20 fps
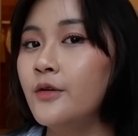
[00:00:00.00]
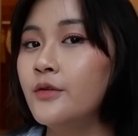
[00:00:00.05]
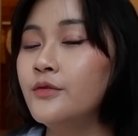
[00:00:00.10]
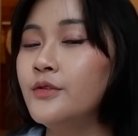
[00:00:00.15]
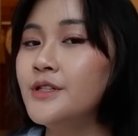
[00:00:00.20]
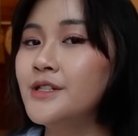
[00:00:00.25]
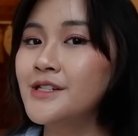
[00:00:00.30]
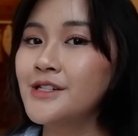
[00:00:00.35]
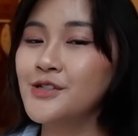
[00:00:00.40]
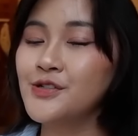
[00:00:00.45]

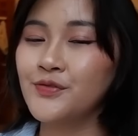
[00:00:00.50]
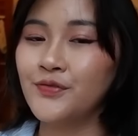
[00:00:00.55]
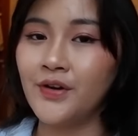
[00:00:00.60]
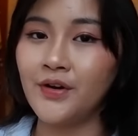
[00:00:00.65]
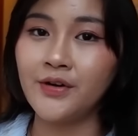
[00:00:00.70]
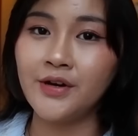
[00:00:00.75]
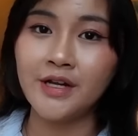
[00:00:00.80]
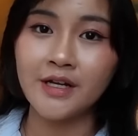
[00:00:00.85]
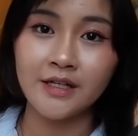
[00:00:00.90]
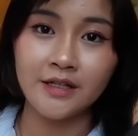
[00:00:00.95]
which is
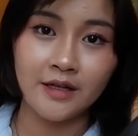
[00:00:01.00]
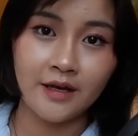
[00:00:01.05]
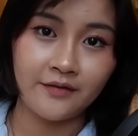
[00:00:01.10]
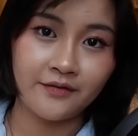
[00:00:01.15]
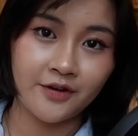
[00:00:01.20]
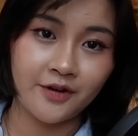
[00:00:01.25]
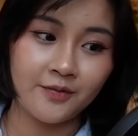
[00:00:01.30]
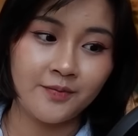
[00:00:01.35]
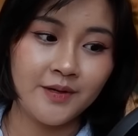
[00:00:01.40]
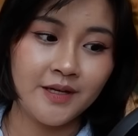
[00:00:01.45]
very
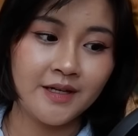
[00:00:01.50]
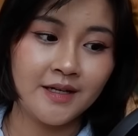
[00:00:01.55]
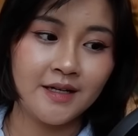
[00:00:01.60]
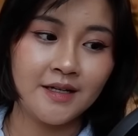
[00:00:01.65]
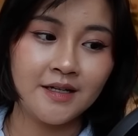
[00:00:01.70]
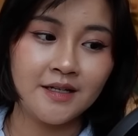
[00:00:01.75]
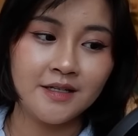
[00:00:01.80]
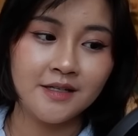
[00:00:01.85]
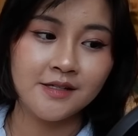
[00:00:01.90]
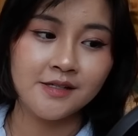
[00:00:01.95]
clever
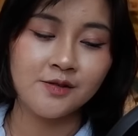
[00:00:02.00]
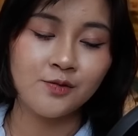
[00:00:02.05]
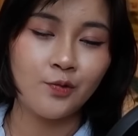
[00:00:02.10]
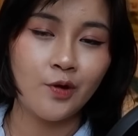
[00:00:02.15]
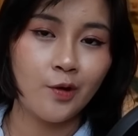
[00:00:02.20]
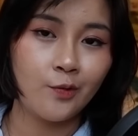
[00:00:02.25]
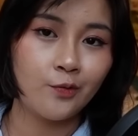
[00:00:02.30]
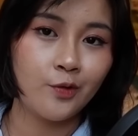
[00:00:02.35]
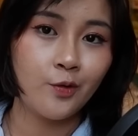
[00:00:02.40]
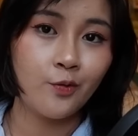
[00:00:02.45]
because
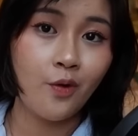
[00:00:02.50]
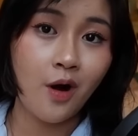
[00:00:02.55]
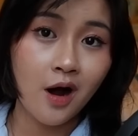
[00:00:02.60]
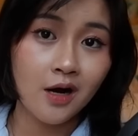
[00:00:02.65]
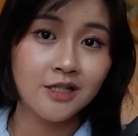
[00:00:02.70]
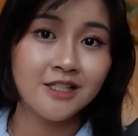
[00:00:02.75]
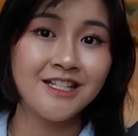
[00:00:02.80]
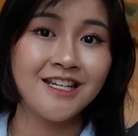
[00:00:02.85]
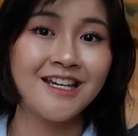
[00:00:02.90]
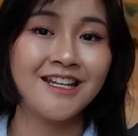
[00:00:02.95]
when we
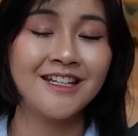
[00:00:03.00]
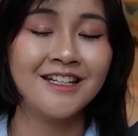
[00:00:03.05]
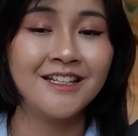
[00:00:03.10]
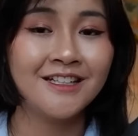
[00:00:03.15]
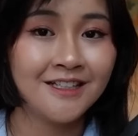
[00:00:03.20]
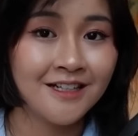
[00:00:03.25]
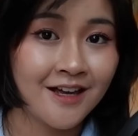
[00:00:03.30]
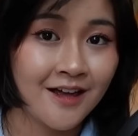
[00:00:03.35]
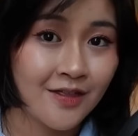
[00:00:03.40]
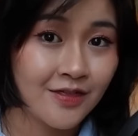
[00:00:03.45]
walked
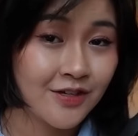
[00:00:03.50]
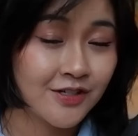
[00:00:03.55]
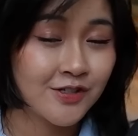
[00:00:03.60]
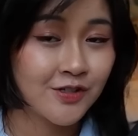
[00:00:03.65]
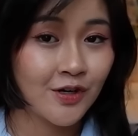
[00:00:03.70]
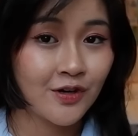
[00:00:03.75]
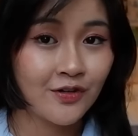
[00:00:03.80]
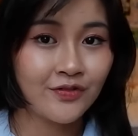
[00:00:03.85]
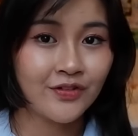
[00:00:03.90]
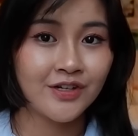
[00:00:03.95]
in, the
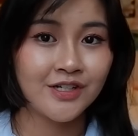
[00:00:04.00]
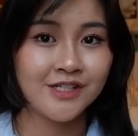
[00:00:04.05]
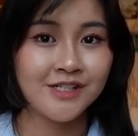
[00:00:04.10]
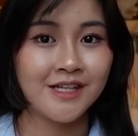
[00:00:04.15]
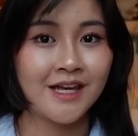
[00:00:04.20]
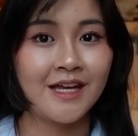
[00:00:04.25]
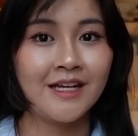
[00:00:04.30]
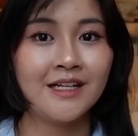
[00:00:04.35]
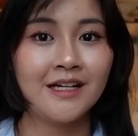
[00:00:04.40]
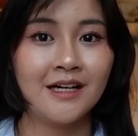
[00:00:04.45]
server
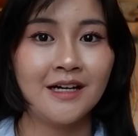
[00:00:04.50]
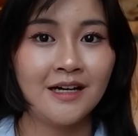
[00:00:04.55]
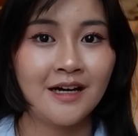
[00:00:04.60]
said,